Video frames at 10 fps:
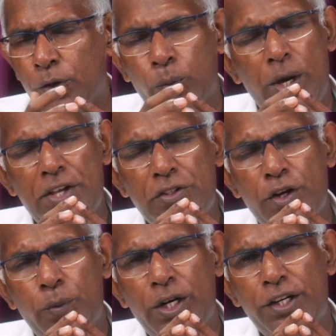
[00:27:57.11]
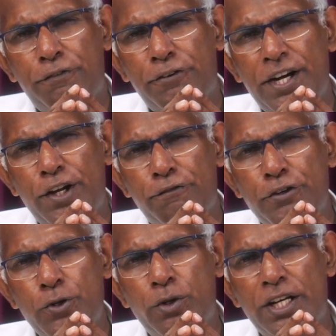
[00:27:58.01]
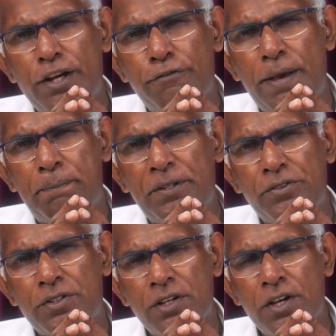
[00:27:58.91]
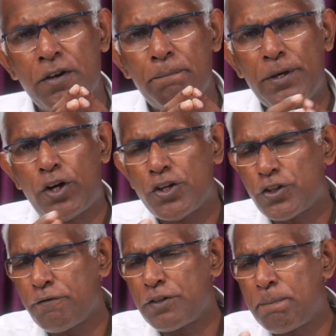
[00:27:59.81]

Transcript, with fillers: Why is the world afraid of nuclear weapons? Because of the